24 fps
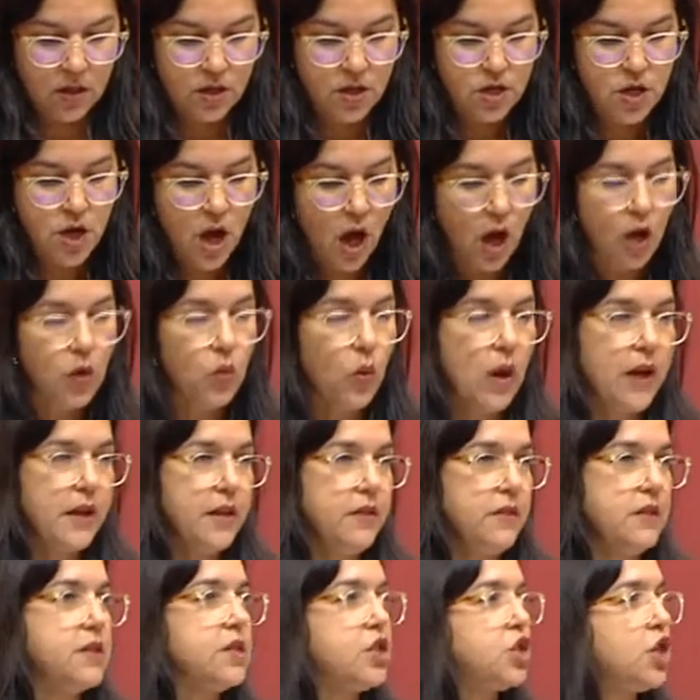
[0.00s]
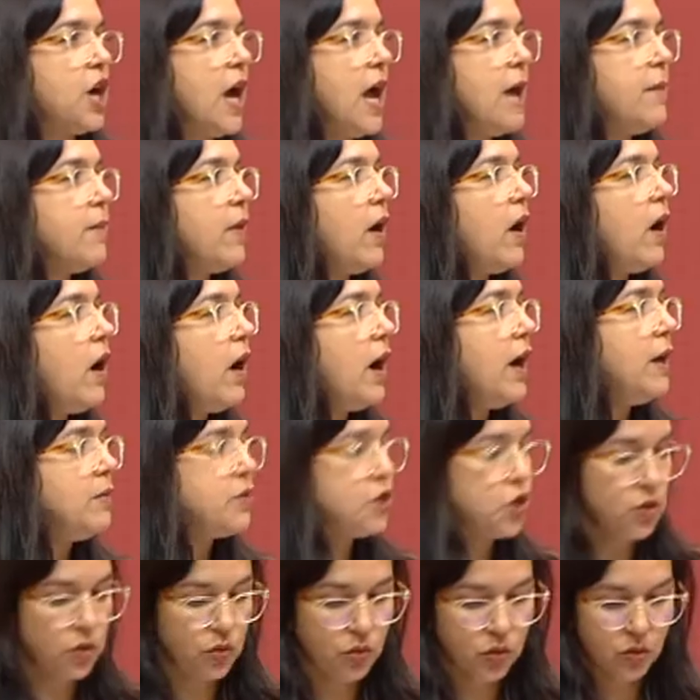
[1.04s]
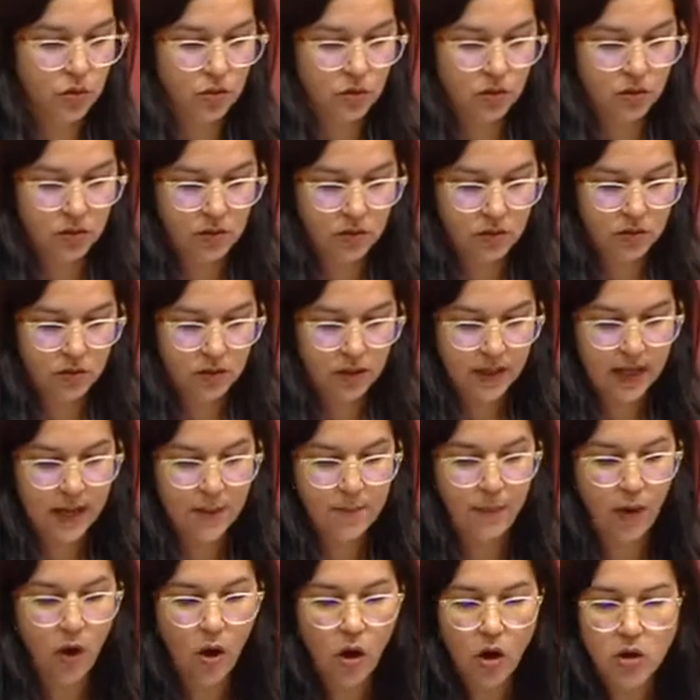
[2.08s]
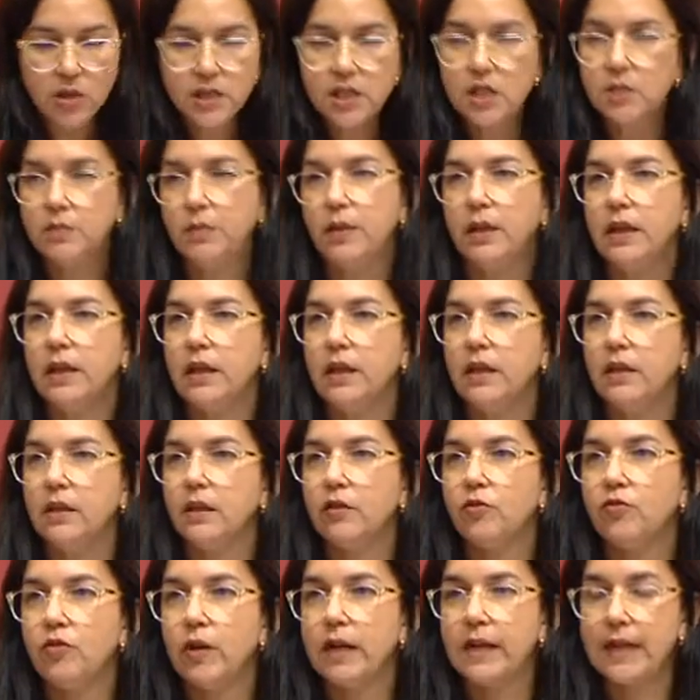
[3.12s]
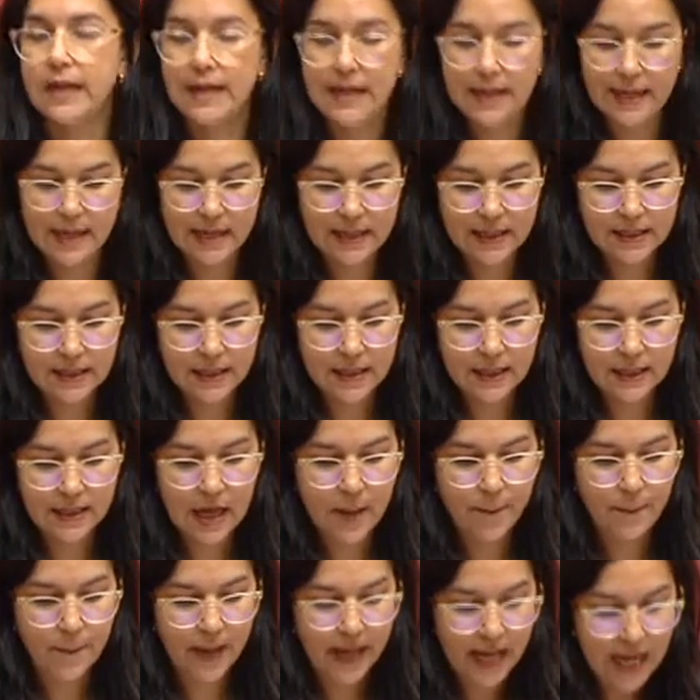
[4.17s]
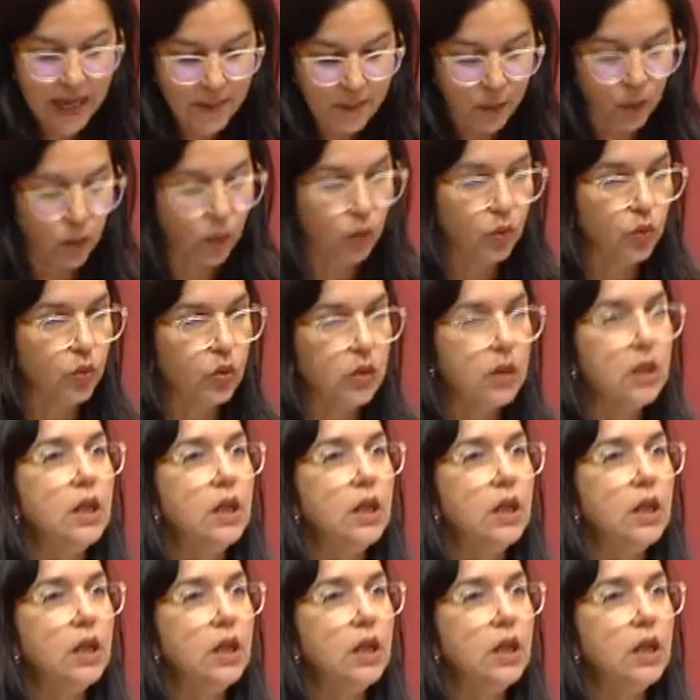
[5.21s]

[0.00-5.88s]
No one in this chamber, I am sure, can possibly regard that people